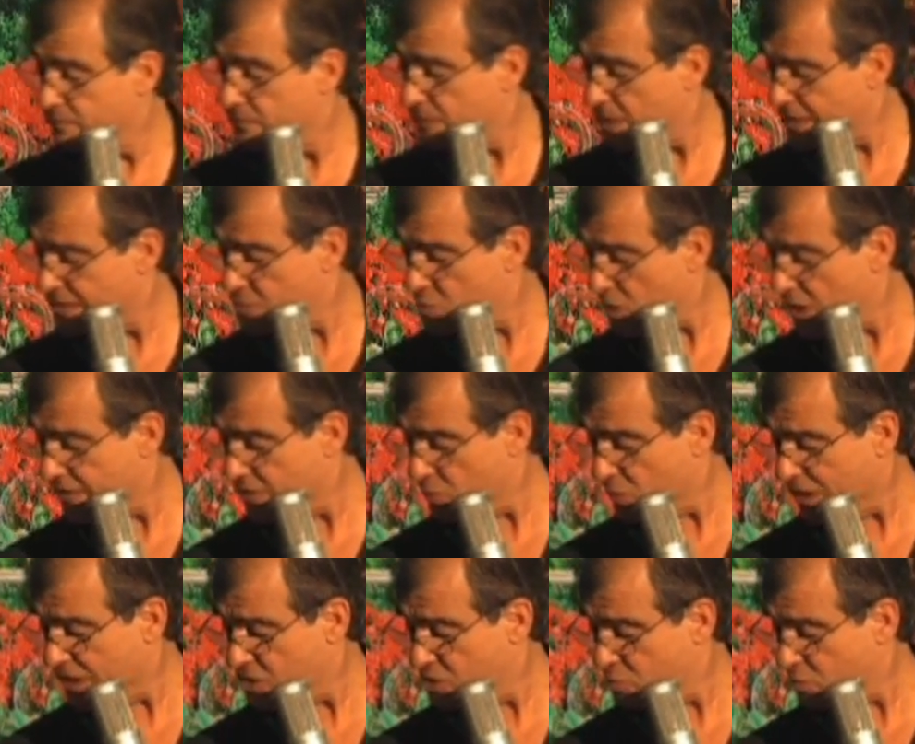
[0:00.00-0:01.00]
that's why the
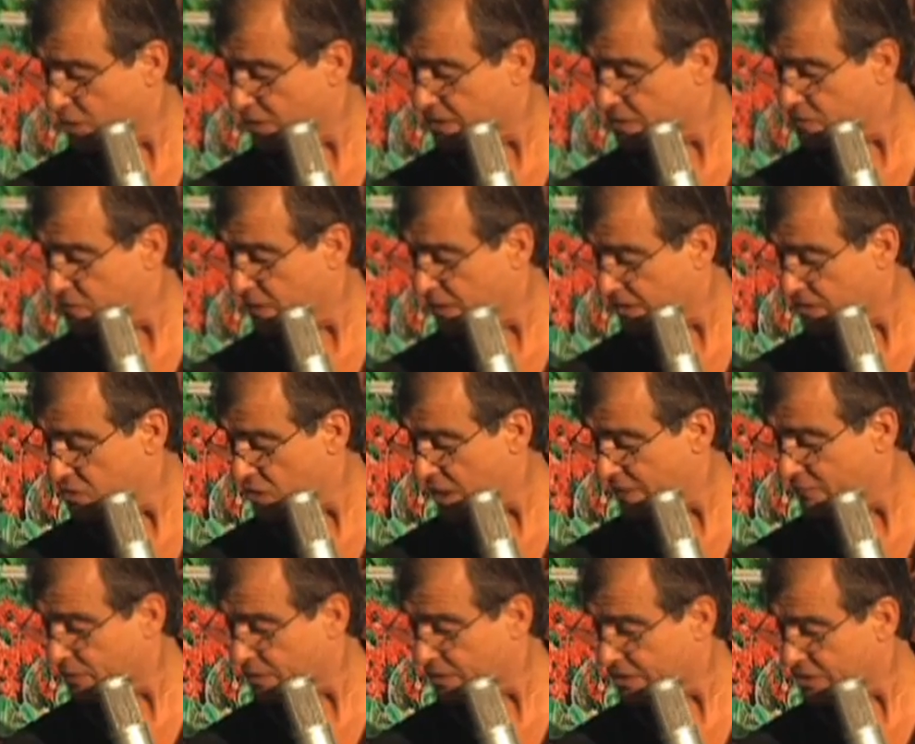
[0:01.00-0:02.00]
Urantia book is
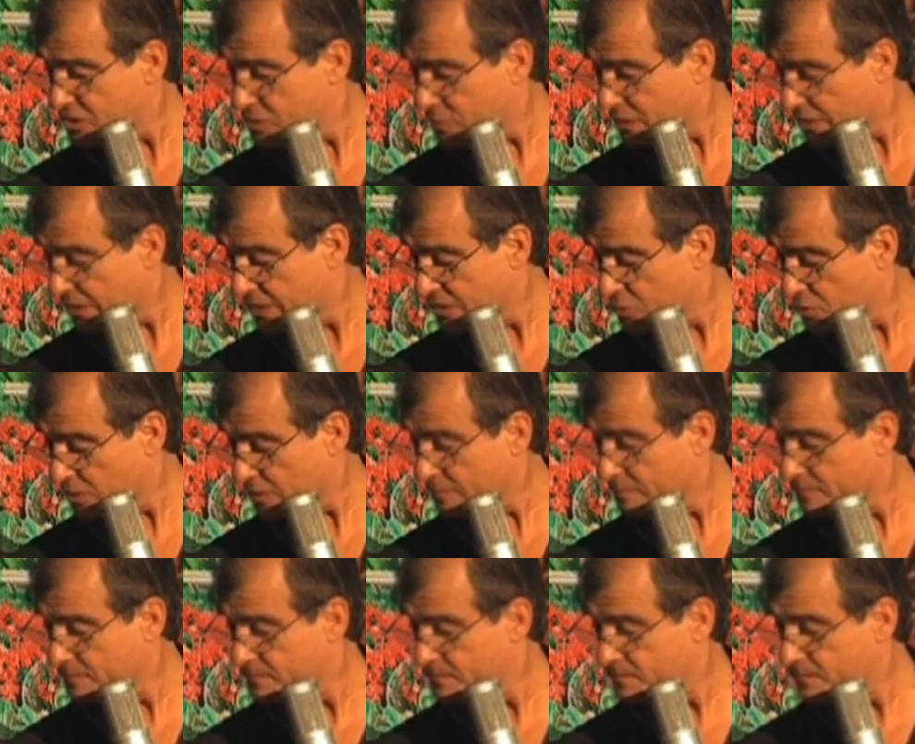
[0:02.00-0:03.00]
philosophically spiritual.
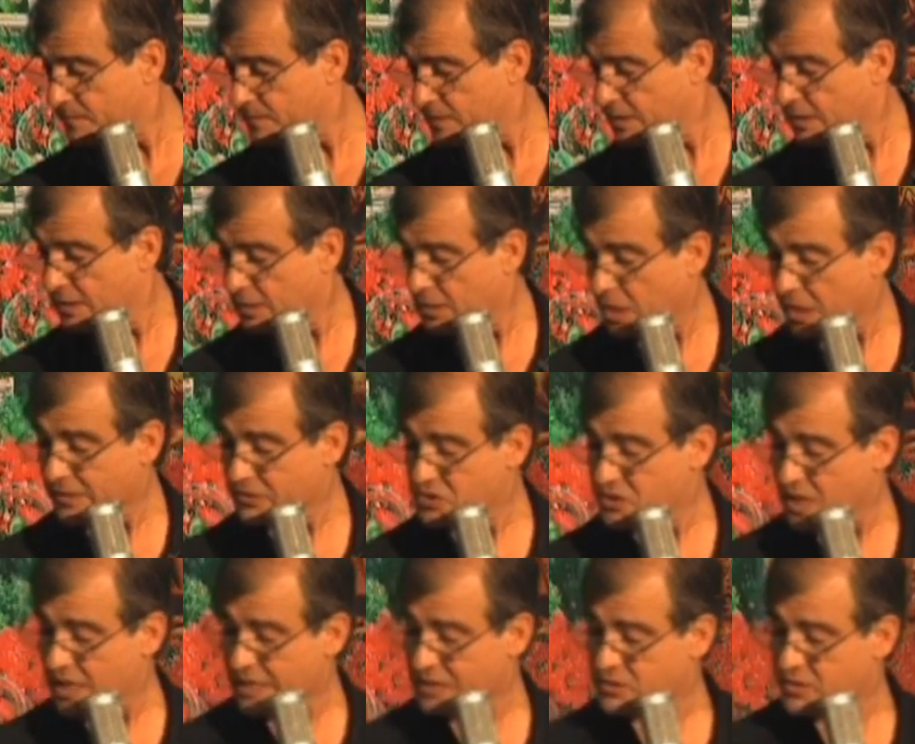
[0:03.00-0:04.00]
A lot of
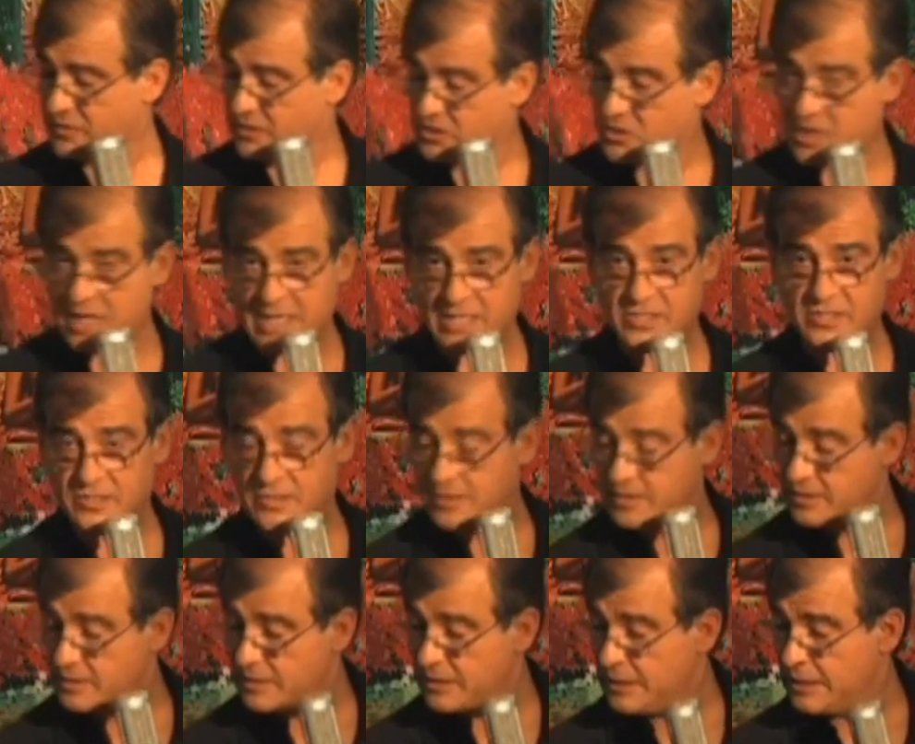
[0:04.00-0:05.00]
science in the text.
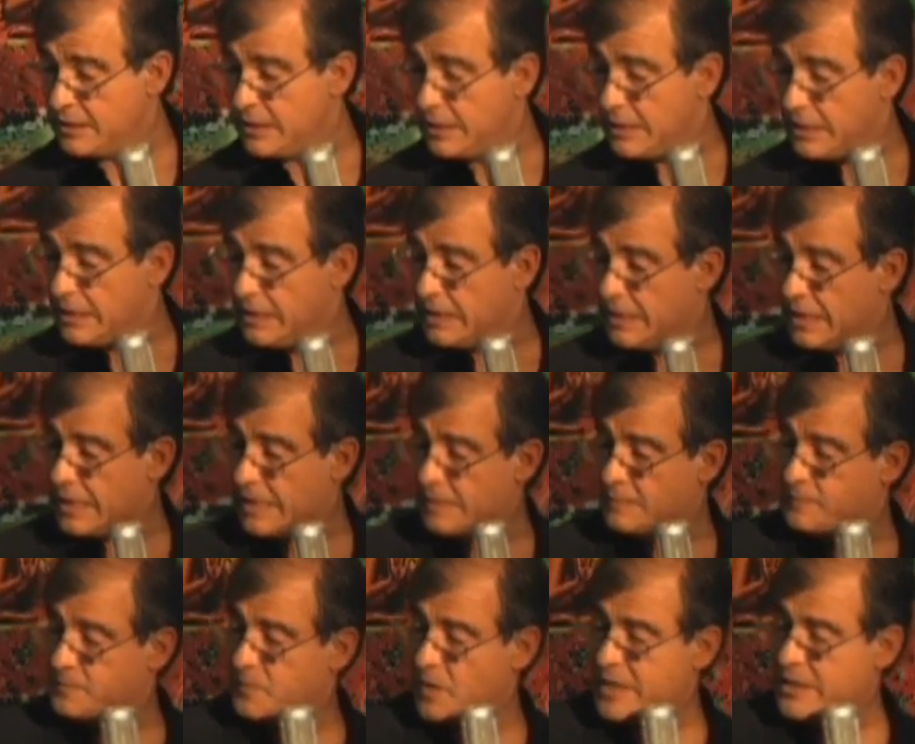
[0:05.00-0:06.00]

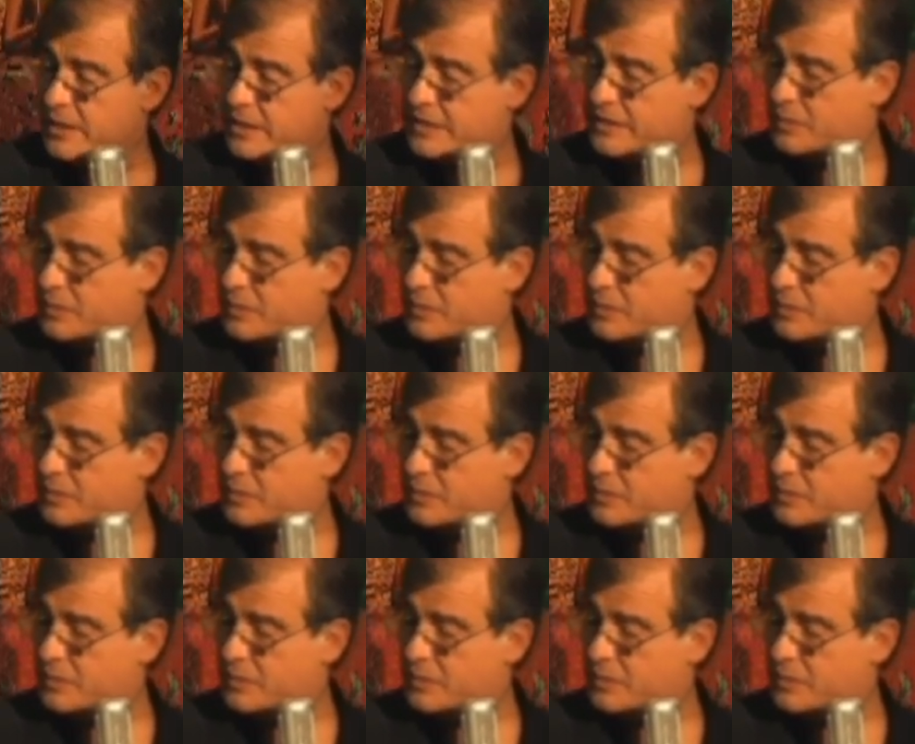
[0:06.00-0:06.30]
Finally, the